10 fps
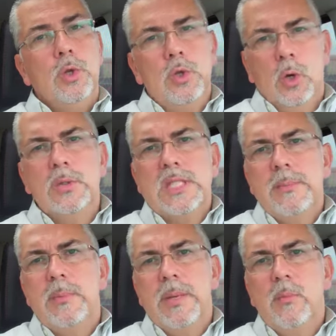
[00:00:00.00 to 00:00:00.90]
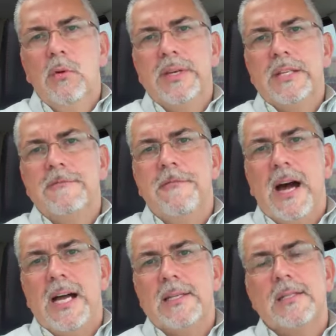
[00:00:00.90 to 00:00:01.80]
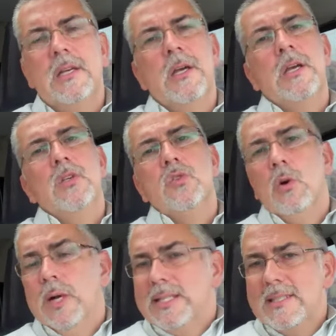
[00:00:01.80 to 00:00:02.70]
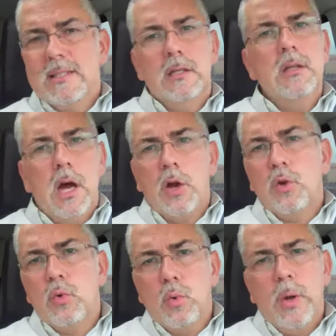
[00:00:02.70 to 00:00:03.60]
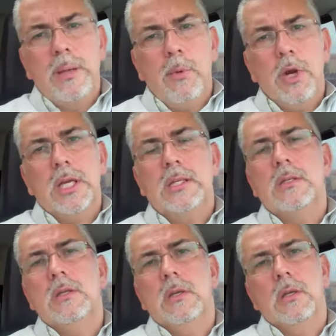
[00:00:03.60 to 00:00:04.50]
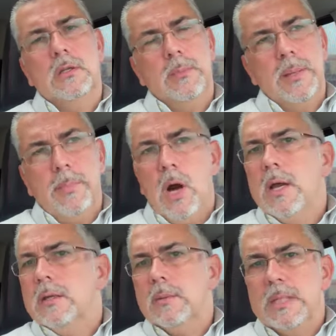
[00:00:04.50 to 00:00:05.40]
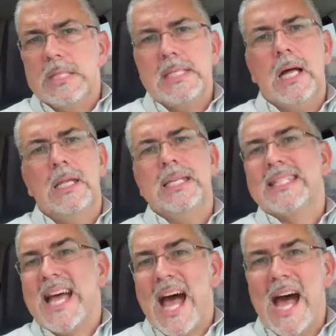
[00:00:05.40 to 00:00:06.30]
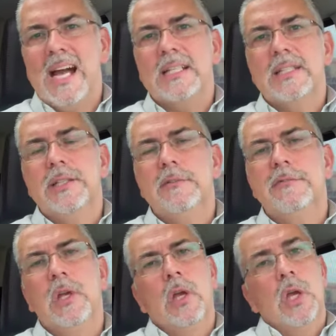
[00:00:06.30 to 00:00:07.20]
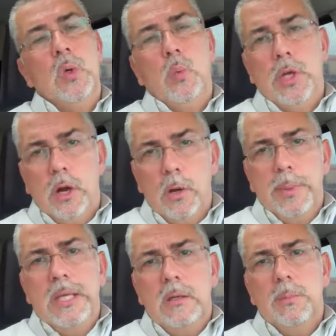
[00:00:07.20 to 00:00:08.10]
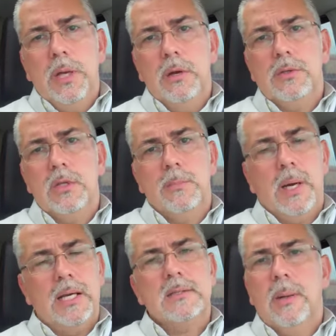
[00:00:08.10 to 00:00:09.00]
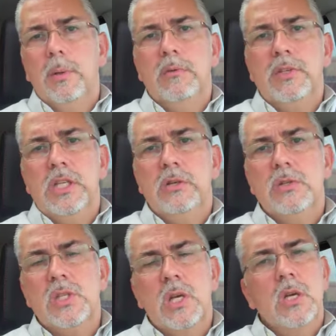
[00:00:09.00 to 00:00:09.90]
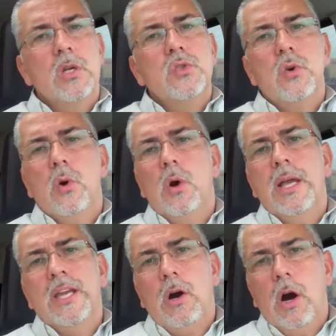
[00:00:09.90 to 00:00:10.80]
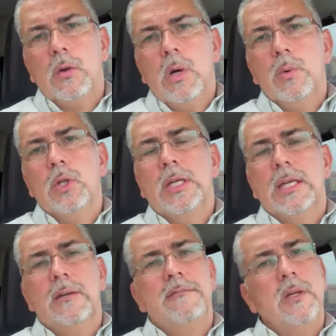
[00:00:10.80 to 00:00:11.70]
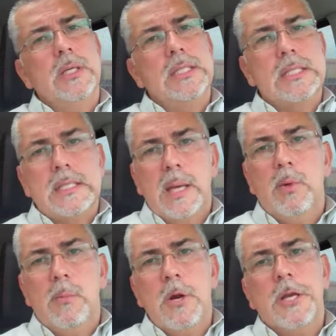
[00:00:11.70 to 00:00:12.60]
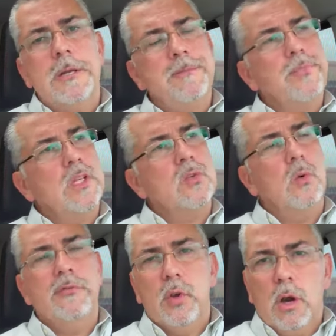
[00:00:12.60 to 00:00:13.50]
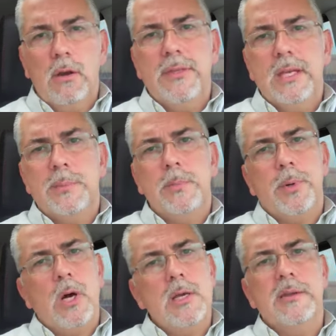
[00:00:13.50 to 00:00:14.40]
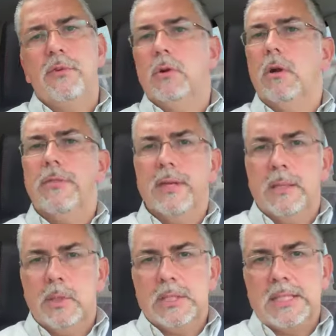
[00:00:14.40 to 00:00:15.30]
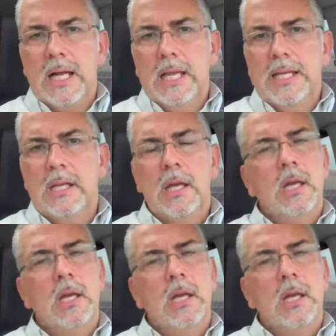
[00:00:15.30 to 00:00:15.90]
don't seem to be moving as fast. So it's still a great market to be buying, to be selling. It's active. We are being compared to the past couple of years. So in Ottawa, we're looking at a very stable market. So if you are thinking about buying, if you are thinking about selling,